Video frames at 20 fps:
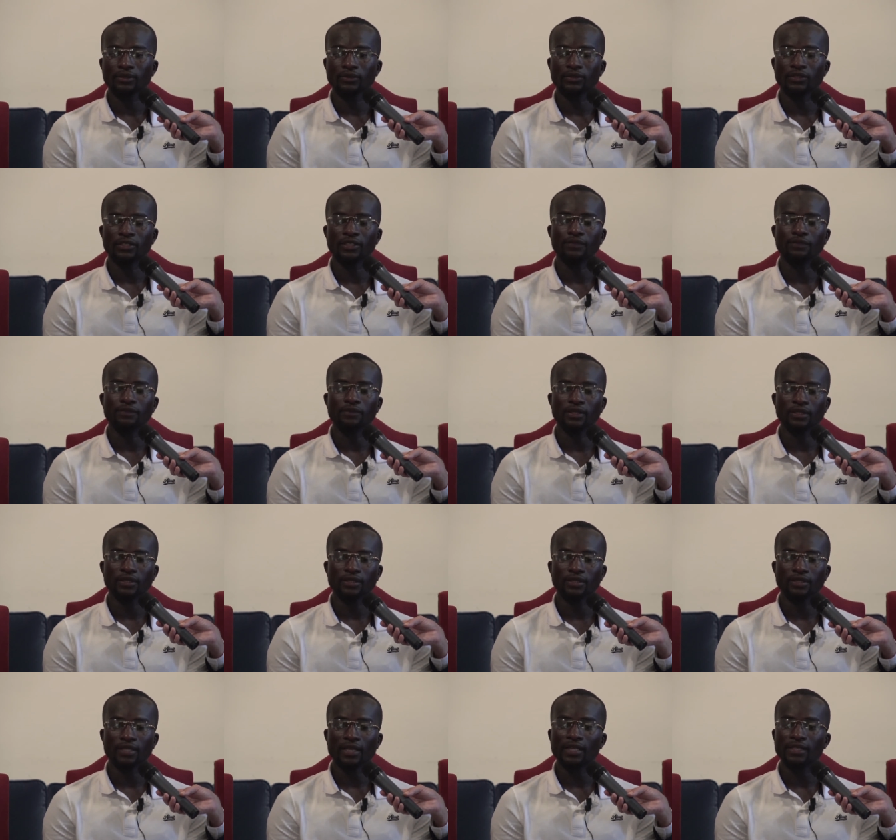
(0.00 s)
to give me
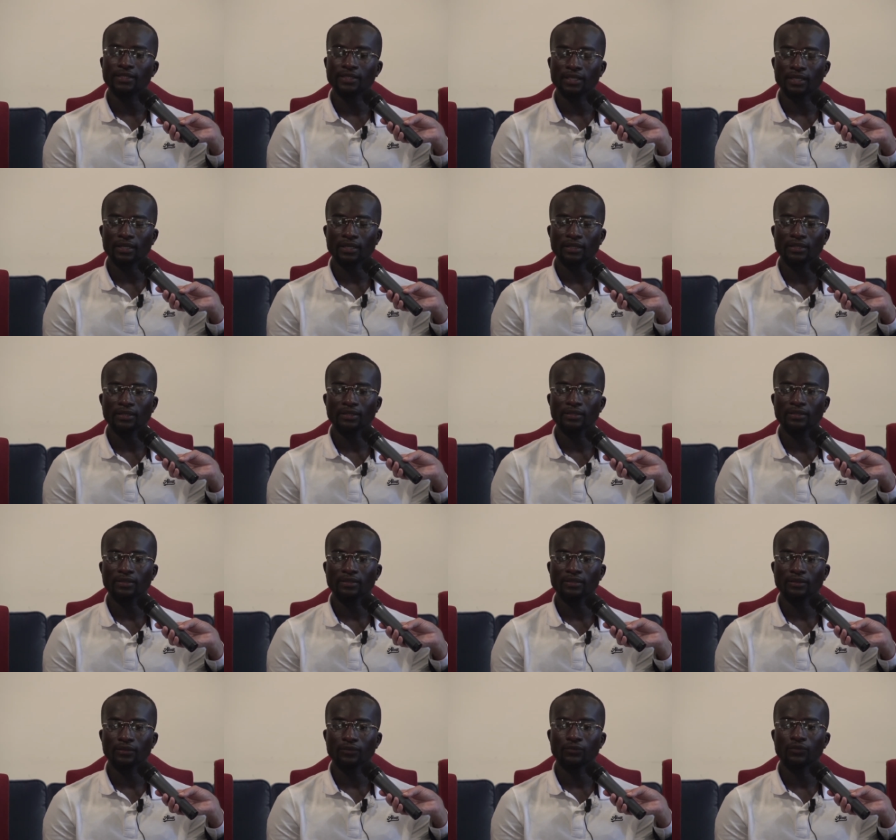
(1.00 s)
shelter,
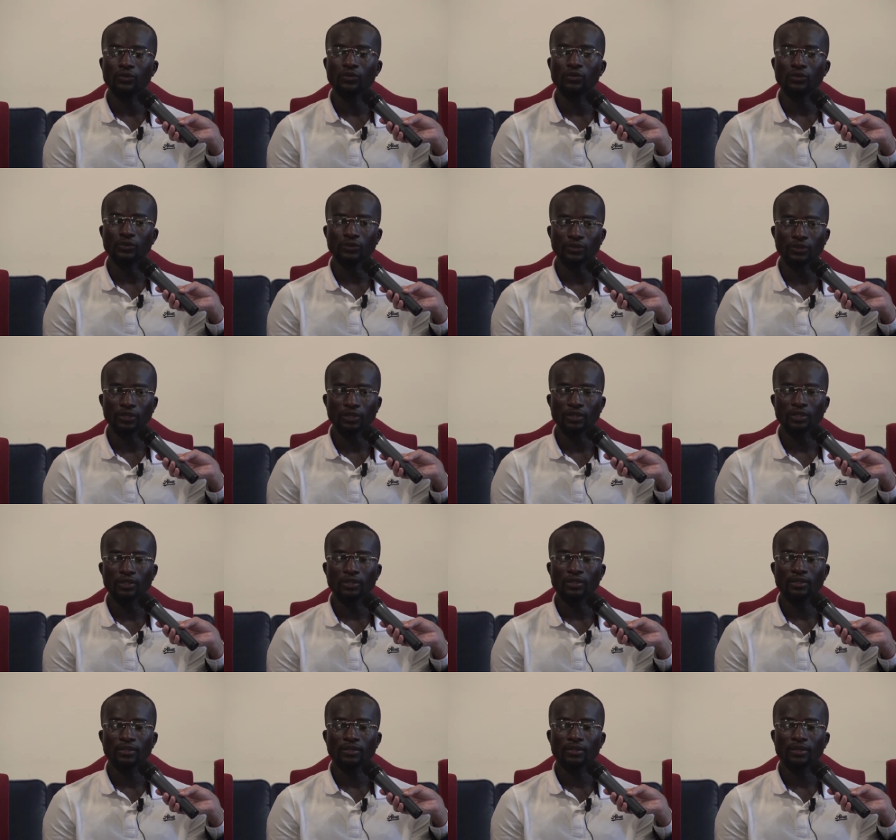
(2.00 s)
food,
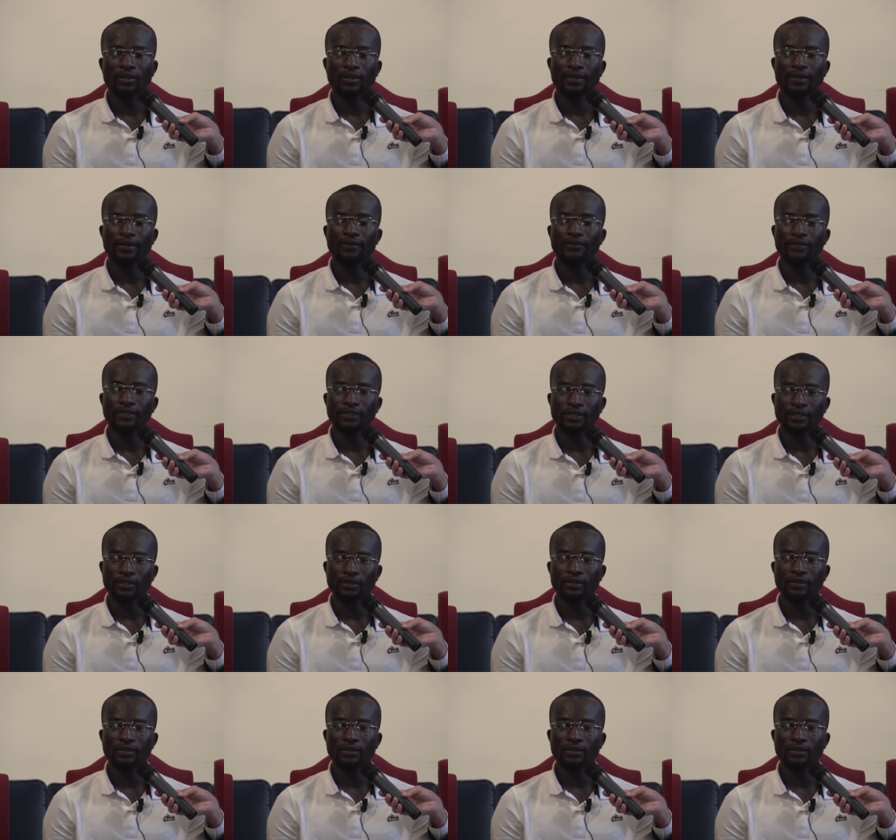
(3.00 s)
and everything.